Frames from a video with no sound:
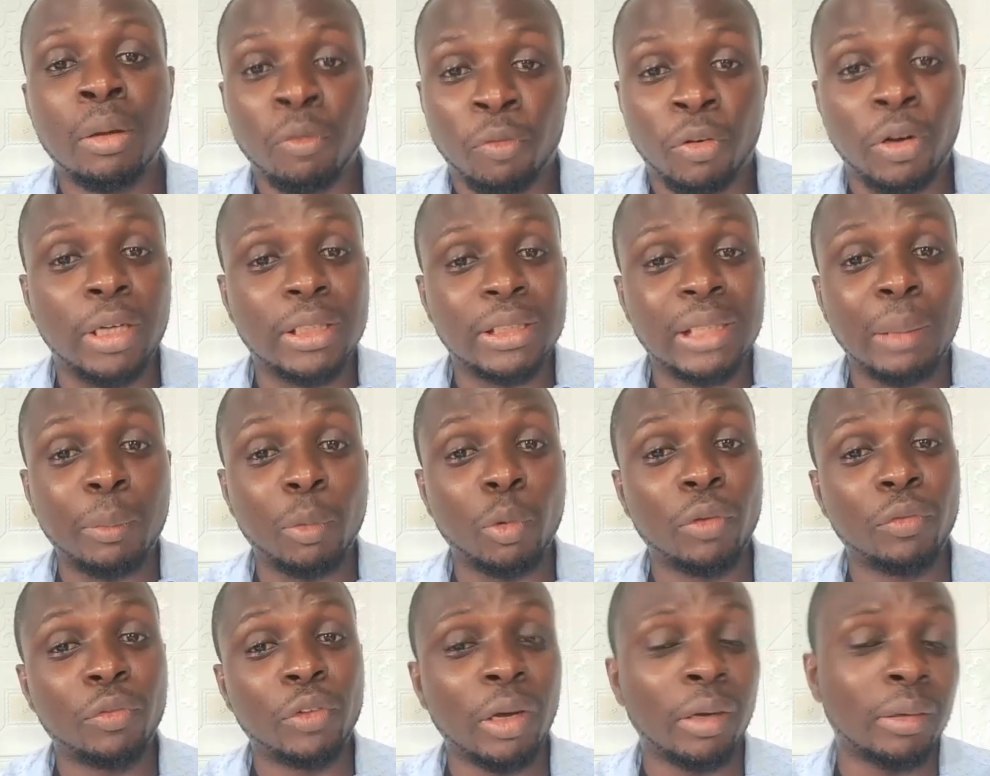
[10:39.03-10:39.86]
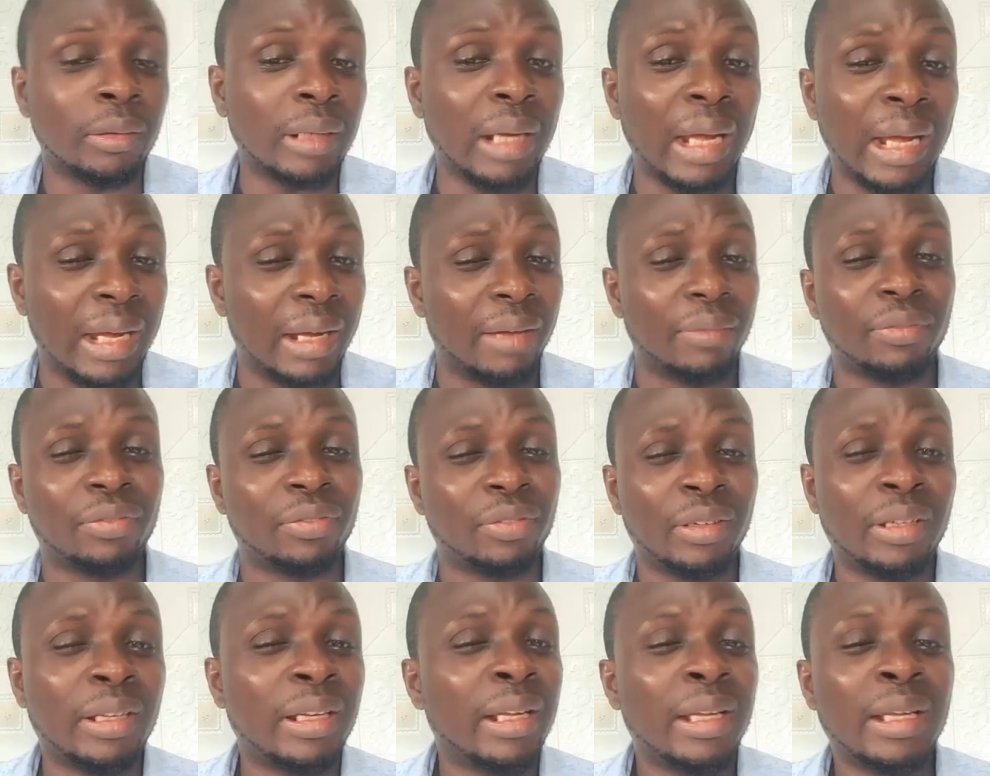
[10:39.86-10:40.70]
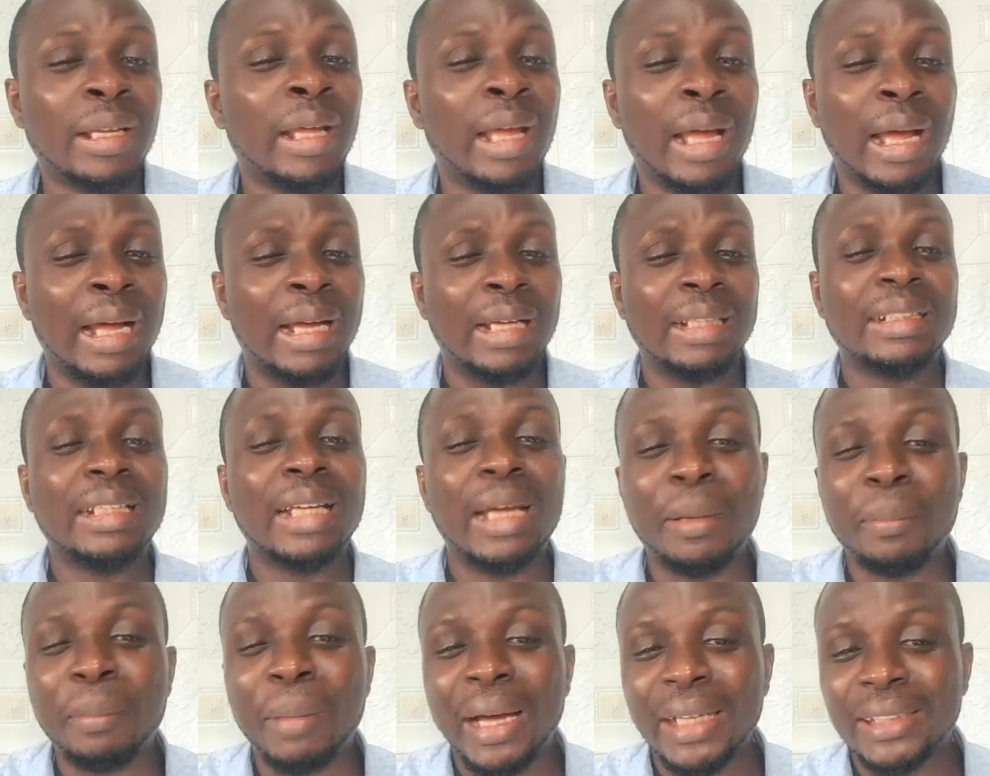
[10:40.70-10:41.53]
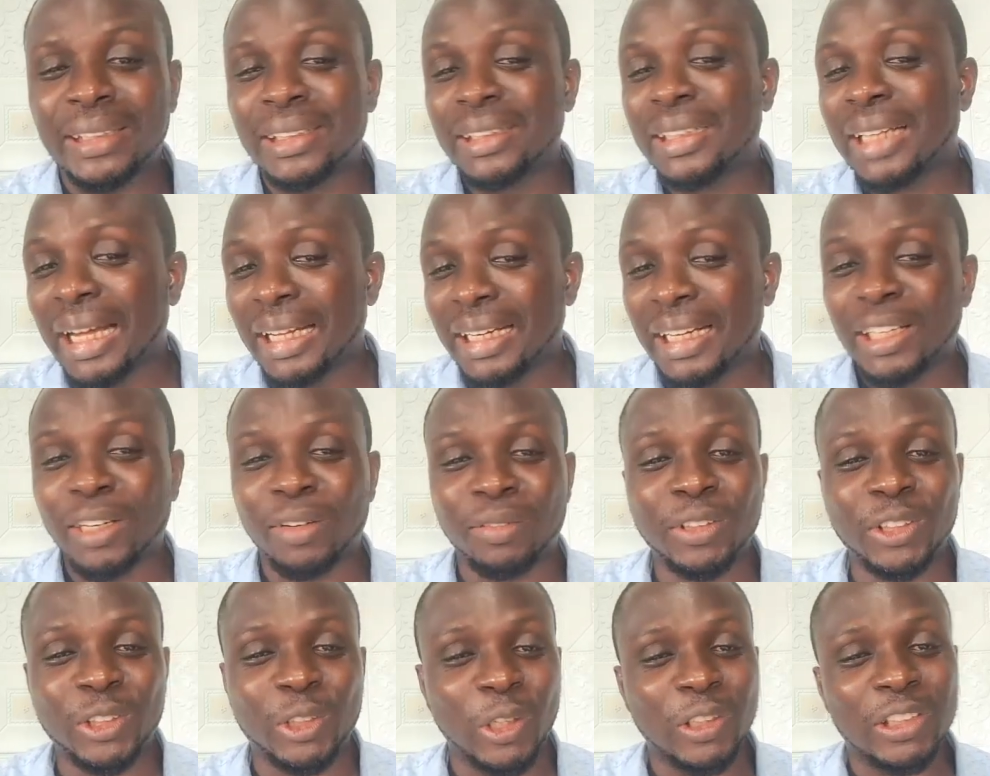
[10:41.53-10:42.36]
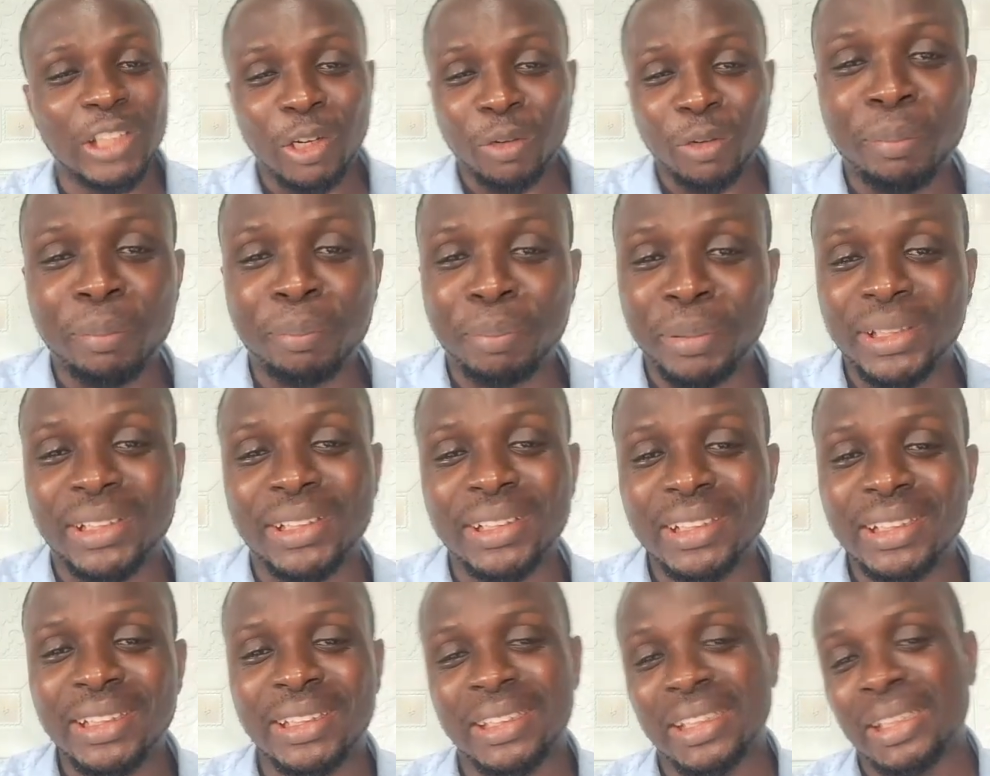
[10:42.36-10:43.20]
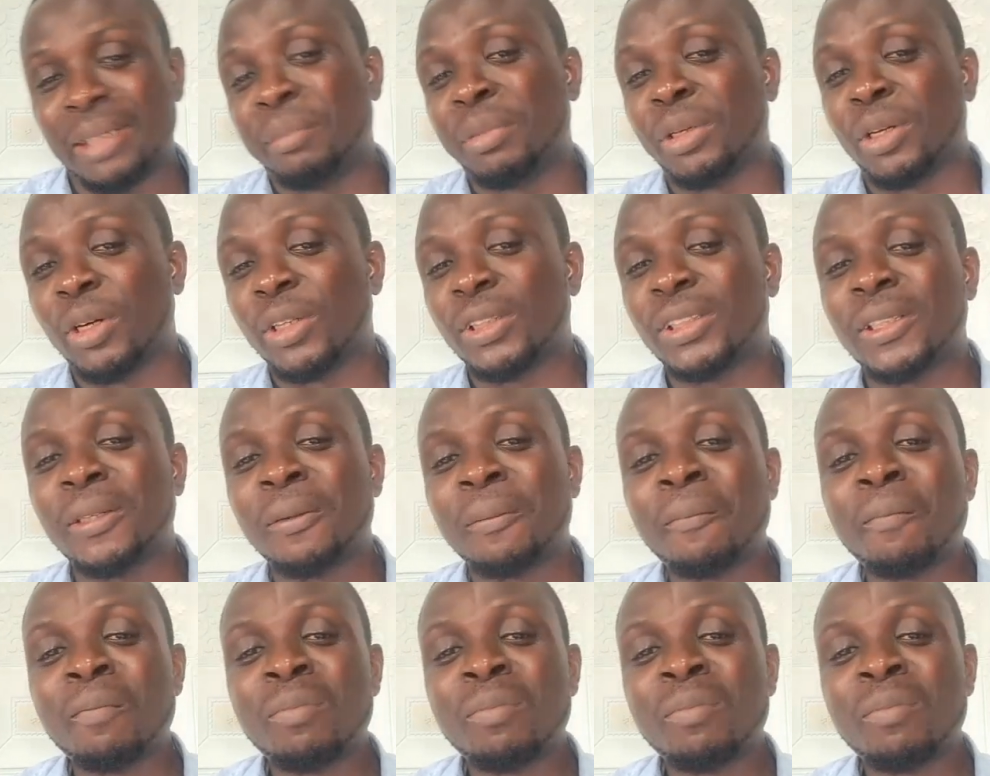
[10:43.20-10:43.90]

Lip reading: For example, we don't have, and I think at the end of this course, pitching this in, because